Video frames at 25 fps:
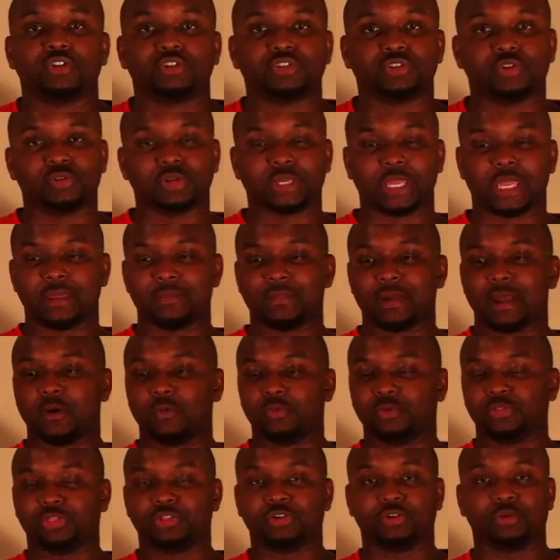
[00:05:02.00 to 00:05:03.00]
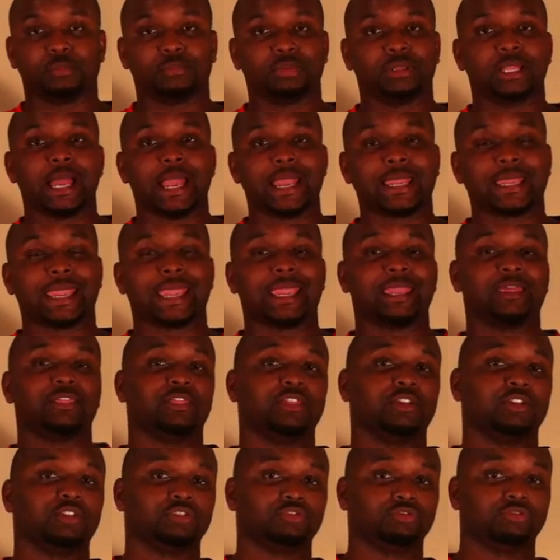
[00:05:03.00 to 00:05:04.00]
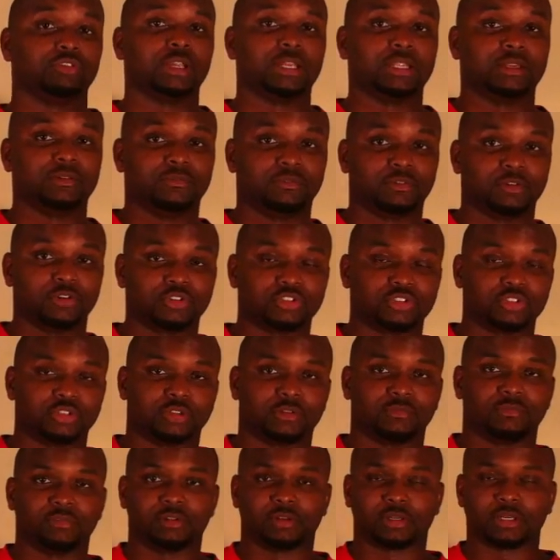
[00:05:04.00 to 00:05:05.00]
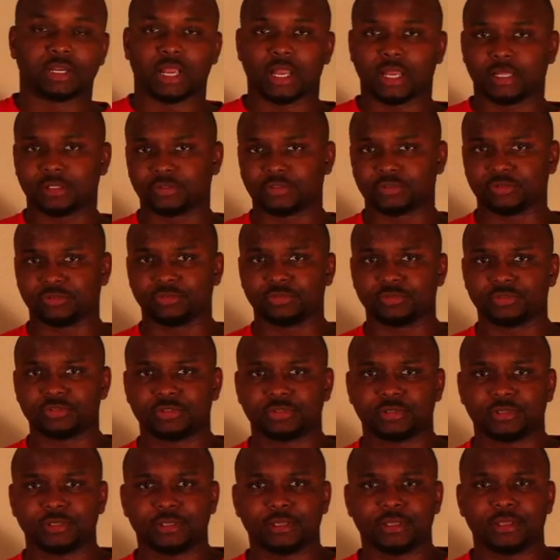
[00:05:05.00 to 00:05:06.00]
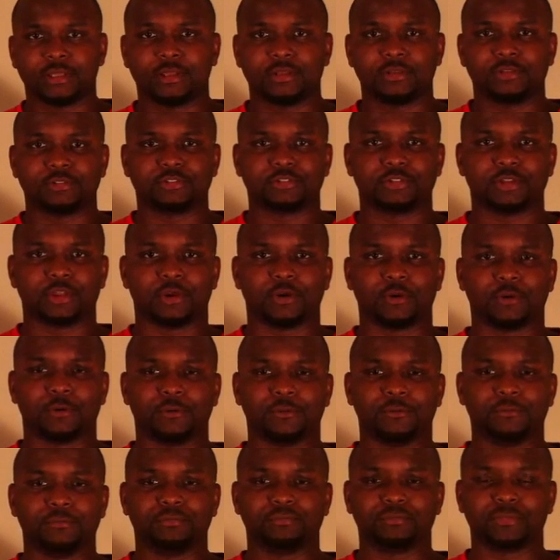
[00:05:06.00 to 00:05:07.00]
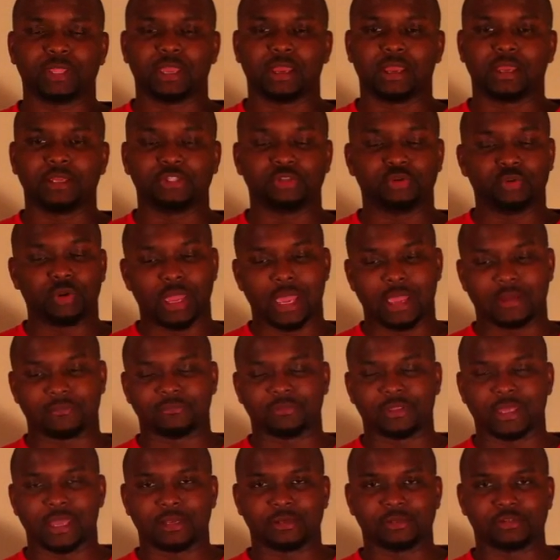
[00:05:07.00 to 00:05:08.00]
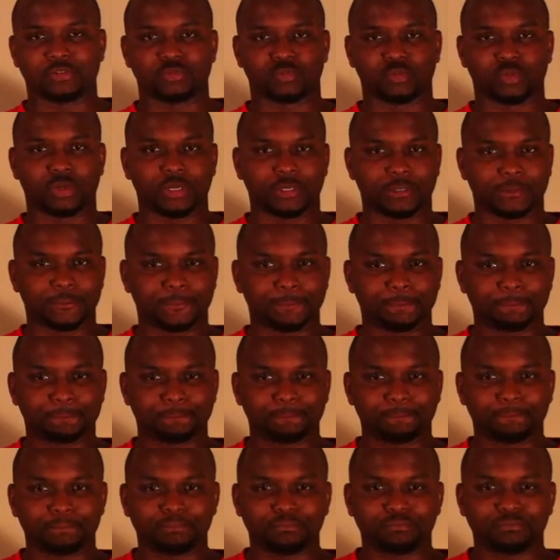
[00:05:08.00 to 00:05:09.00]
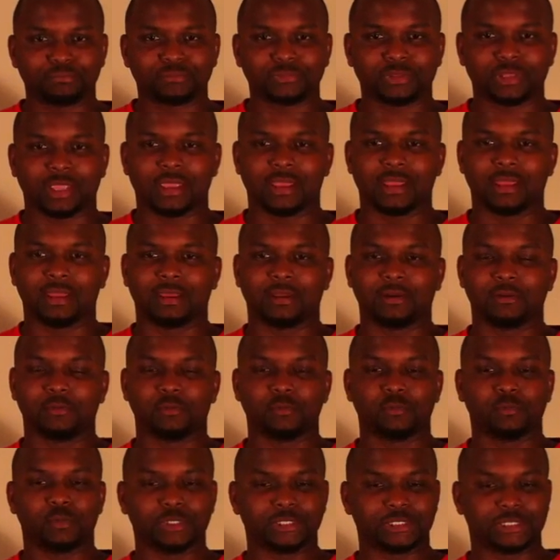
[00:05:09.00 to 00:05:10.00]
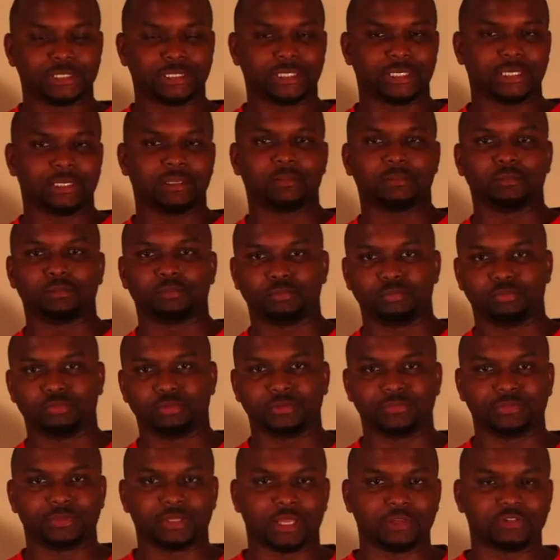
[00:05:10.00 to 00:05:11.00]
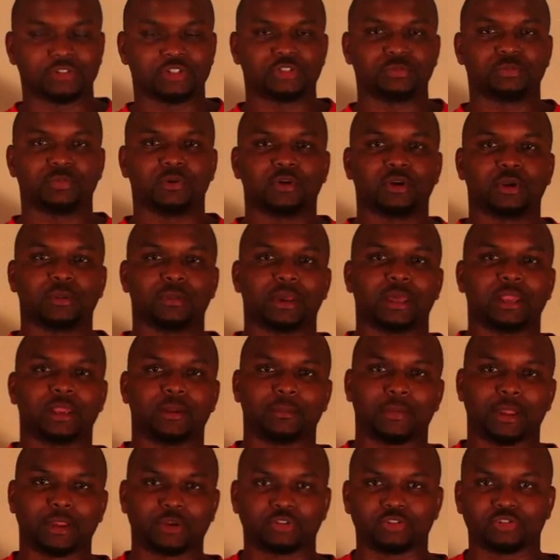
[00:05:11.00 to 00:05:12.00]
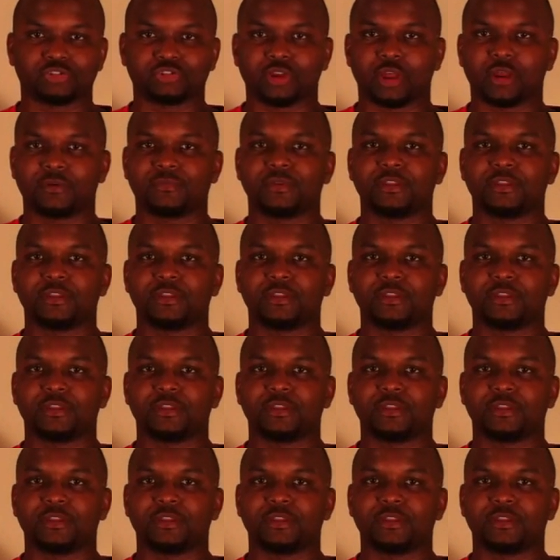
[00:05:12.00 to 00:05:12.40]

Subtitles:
came out with their black and their red version of their consoles, so you have that as well. Once again, briefly, I just spoke about it. Microsoft has